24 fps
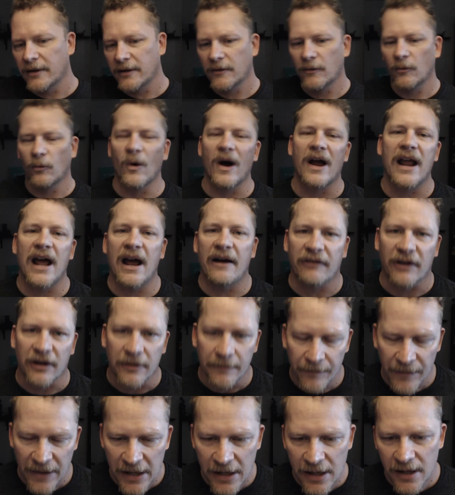Whatever.
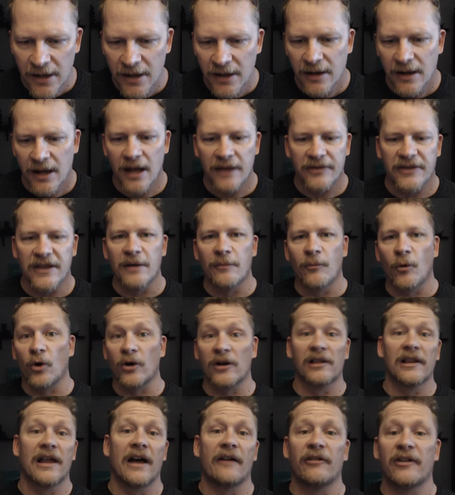At the immortal
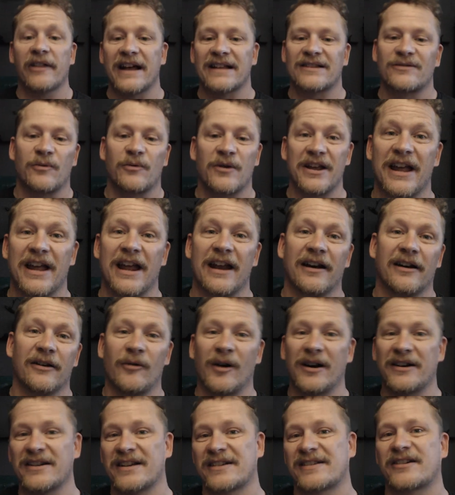level, that's where you into our
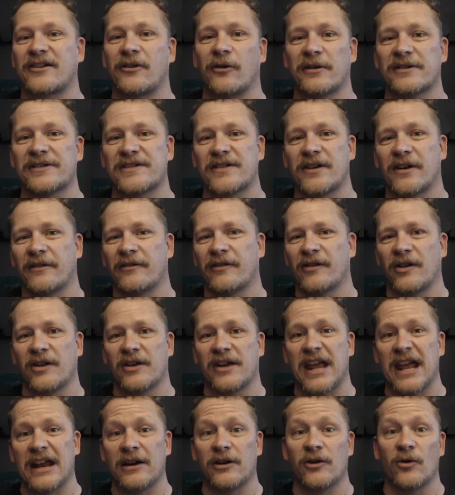Discord server and you
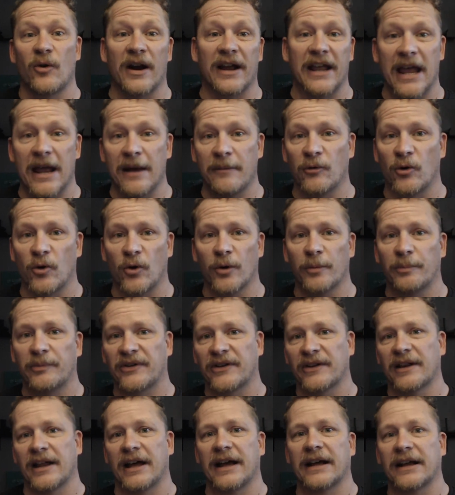get into our game groups
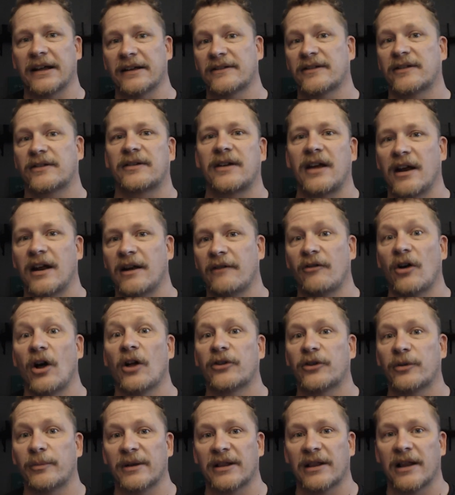and like it's kind of
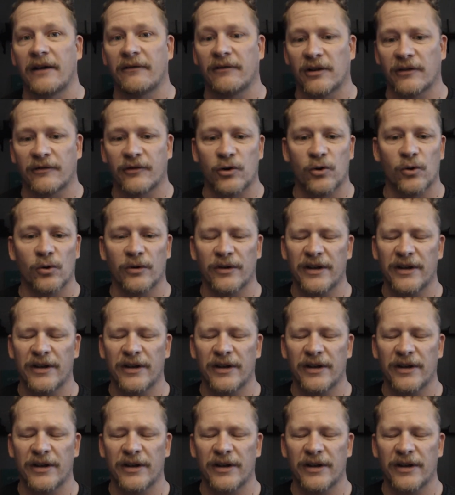ultimate level of cool.